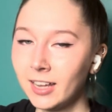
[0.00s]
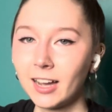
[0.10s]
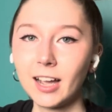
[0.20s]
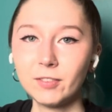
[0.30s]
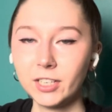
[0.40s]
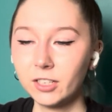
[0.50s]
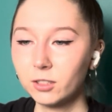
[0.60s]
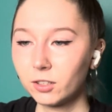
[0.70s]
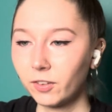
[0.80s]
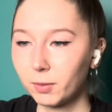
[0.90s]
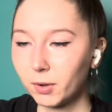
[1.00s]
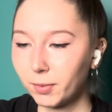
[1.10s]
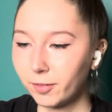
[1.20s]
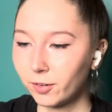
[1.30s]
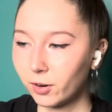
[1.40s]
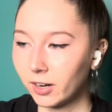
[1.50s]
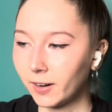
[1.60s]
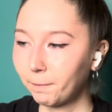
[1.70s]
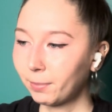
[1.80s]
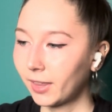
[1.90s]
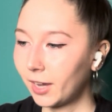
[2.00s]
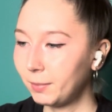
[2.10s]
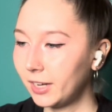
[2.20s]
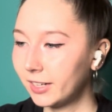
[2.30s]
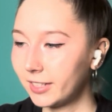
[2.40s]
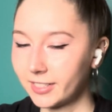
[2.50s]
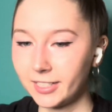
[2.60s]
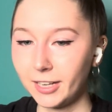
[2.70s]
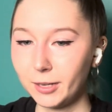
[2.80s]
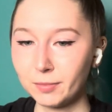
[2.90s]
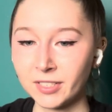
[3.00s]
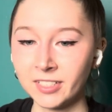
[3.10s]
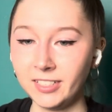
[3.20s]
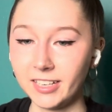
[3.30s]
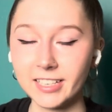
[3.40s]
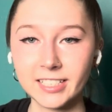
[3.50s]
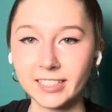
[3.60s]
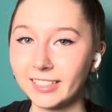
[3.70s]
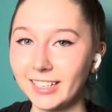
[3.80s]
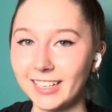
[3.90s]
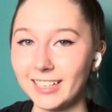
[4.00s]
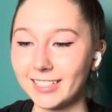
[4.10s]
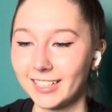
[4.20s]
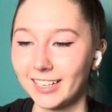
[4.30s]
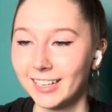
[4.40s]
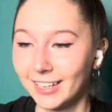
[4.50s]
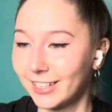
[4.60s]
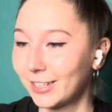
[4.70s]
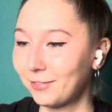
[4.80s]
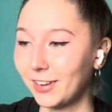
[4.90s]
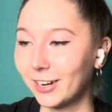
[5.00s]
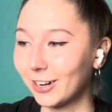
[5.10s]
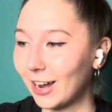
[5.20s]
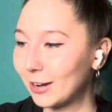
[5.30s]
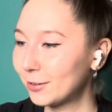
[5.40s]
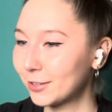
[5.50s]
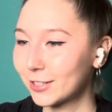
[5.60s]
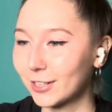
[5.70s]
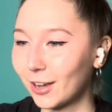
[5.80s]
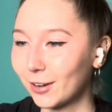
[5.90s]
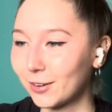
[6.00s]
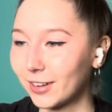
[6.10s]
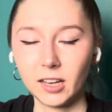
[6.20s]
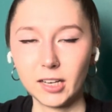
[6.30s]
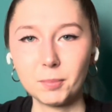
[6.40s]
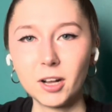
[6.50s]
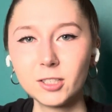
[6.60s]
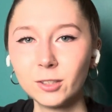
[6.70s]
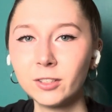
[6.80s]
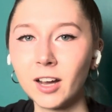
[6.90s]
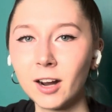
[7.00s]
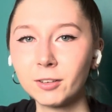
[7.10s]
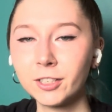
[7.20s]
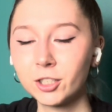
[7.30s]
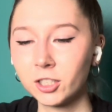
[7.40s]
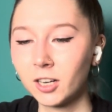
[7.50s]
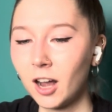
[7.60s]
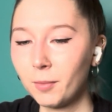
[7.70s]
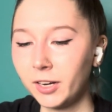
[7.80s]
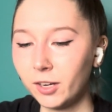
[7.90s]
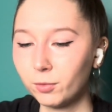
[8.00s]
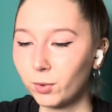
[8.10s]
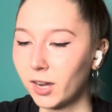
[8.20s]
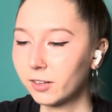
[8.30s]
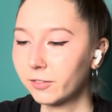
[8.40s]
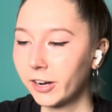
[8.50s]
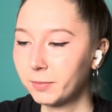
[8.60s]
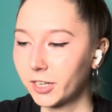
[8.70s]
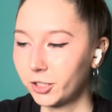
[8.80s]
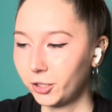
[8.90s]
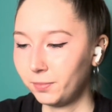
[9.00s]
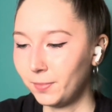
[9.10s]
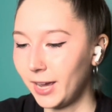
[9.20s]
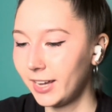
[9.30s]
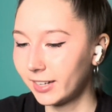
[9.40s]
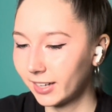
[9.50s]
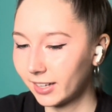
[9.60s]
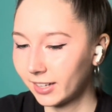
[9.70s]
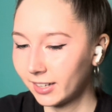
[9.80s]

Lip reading: I haven't used Figma before. I mean, it seems decently easy to figure out, so I'm also not really sure how many wireframes I should make.